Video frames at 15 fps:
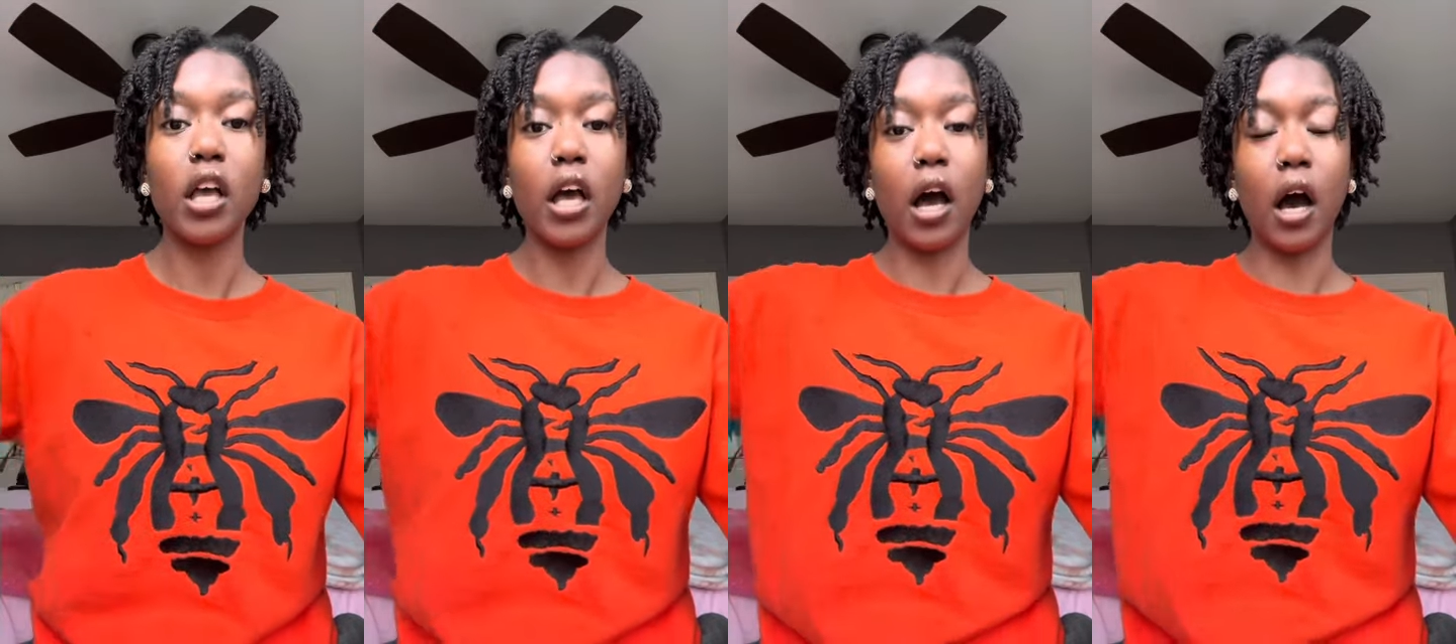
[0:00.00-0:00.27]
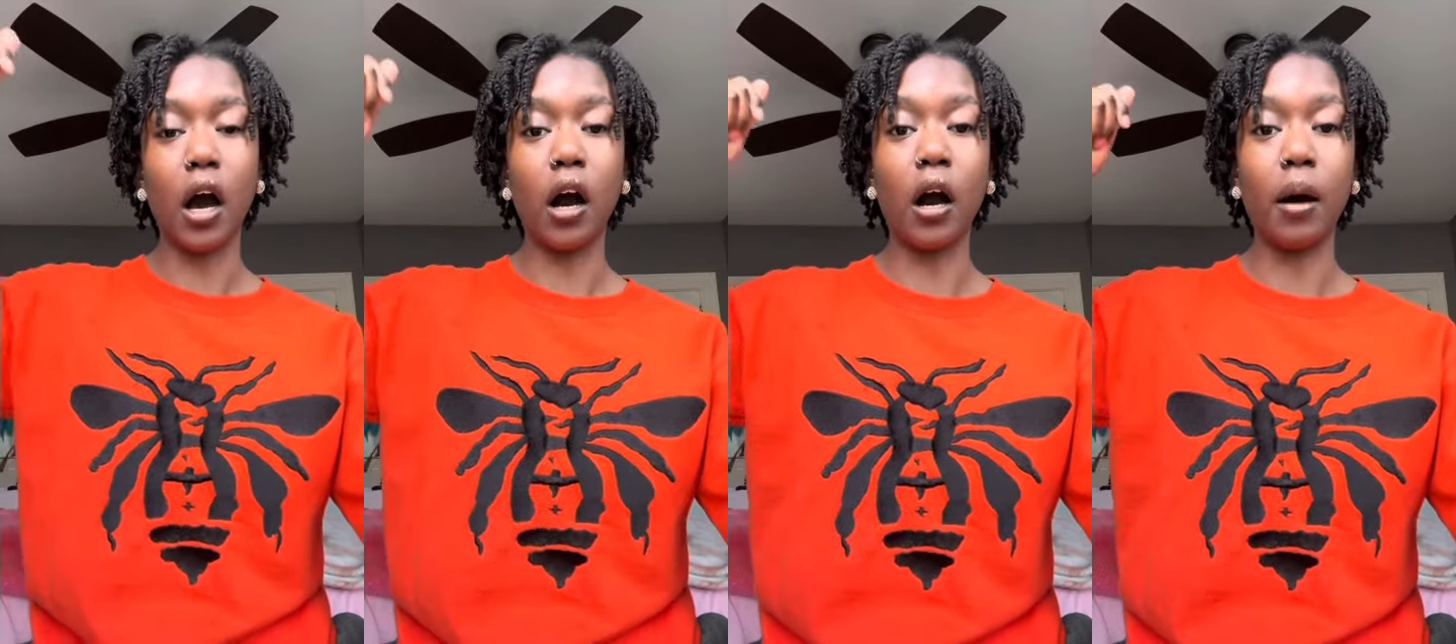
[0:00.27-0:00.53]

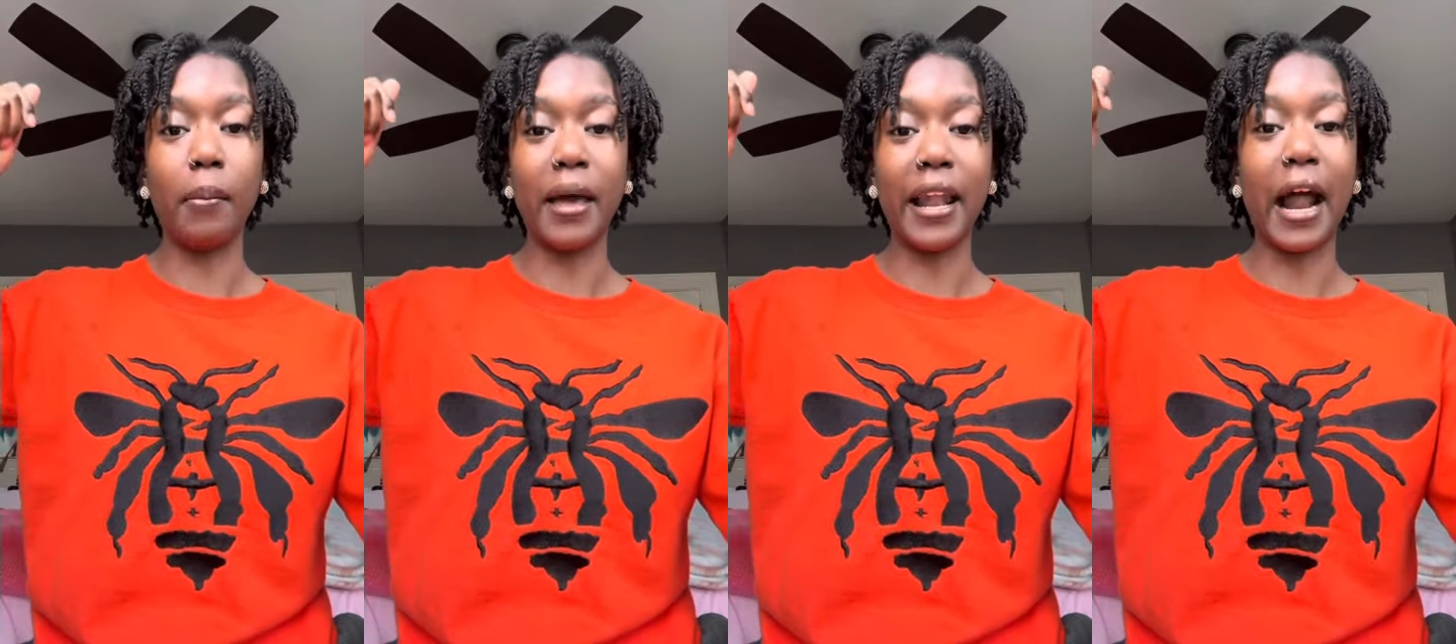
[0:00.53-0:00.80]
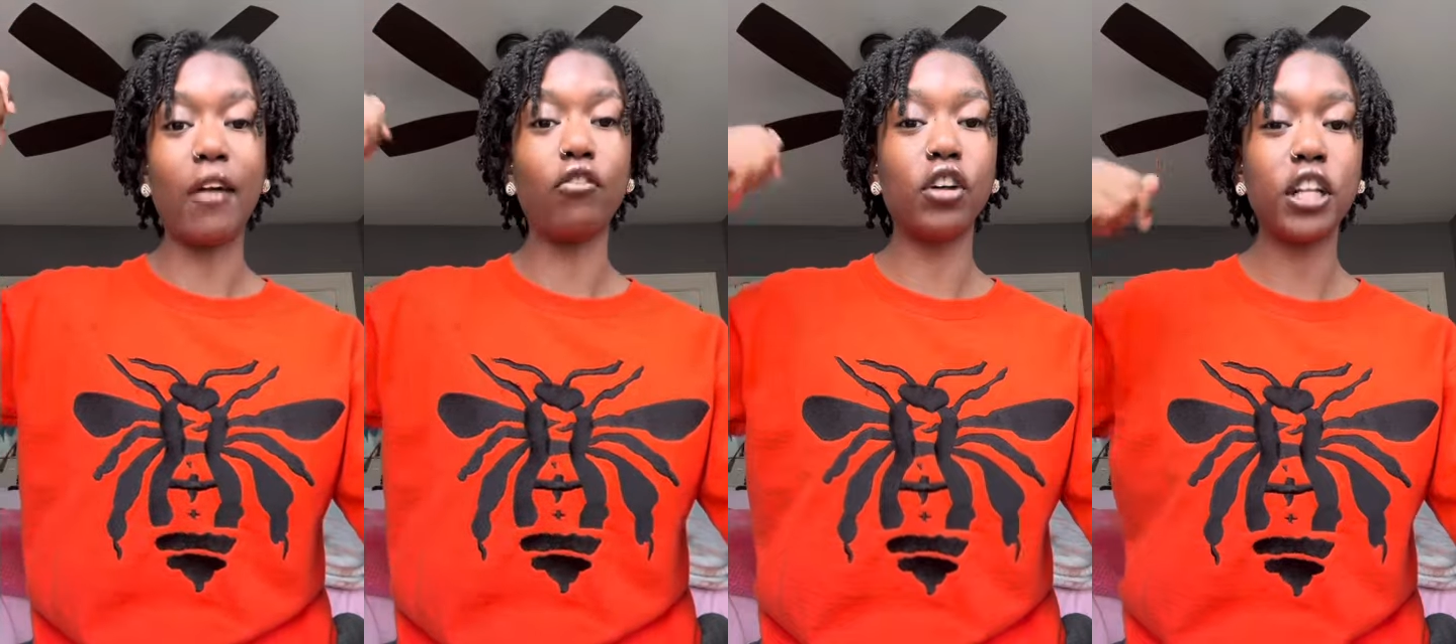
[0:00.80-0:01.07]
And I
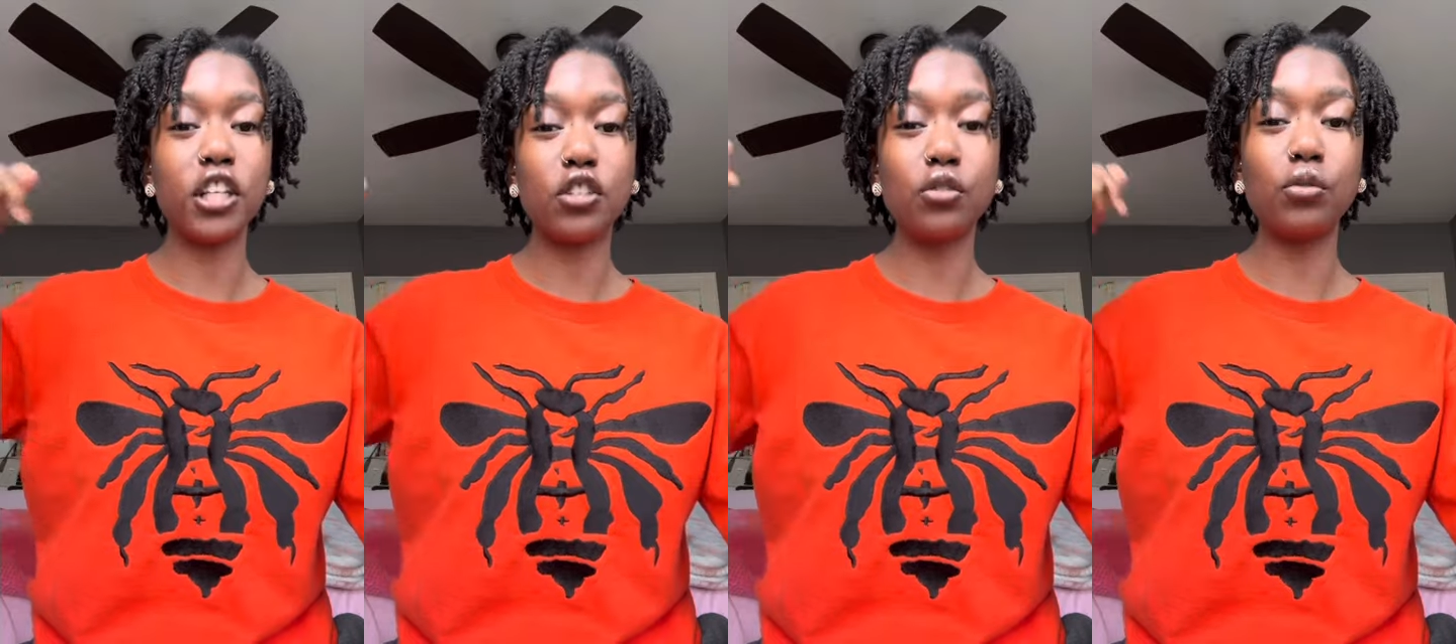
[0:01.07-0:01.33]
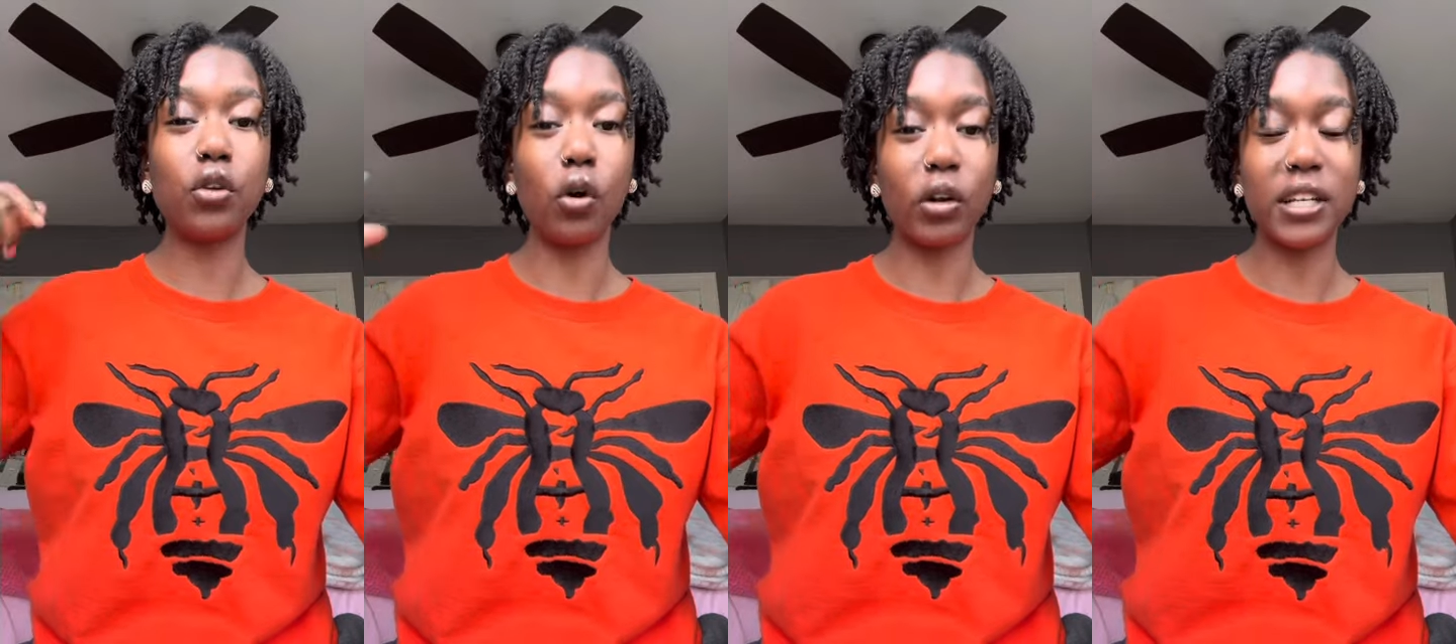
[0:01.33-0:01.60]
really do
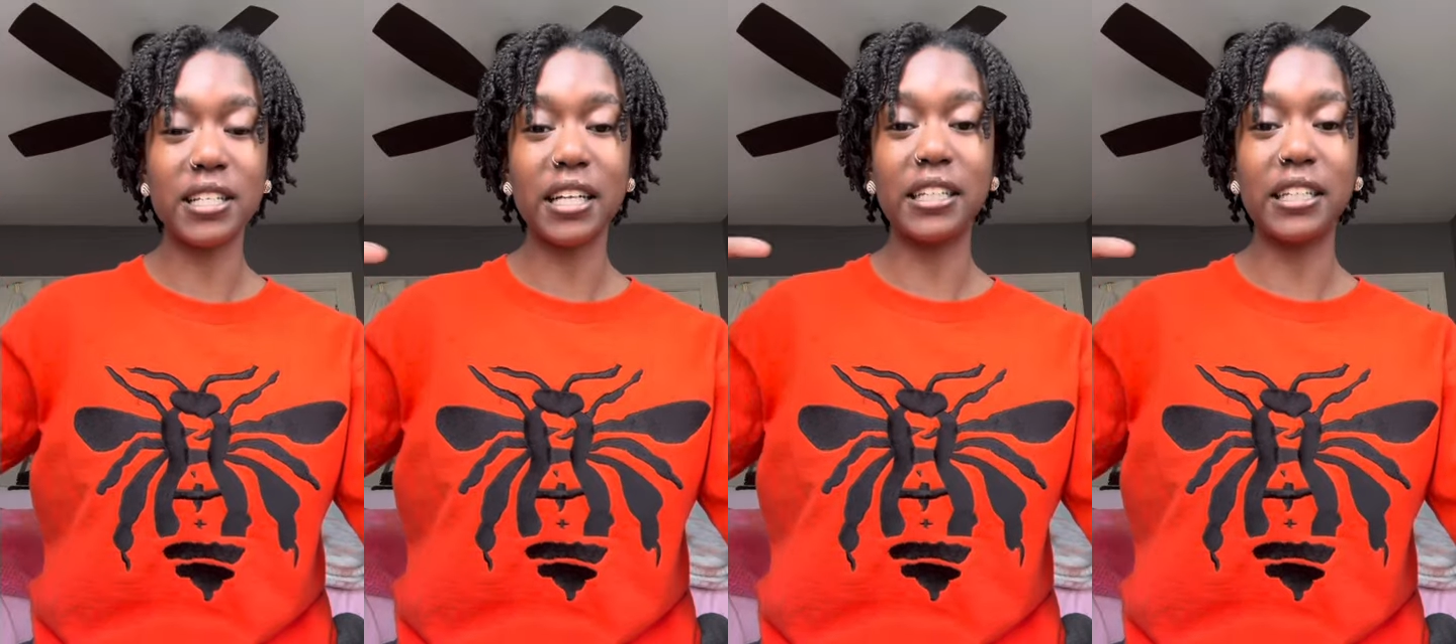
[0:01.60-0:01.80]
notice a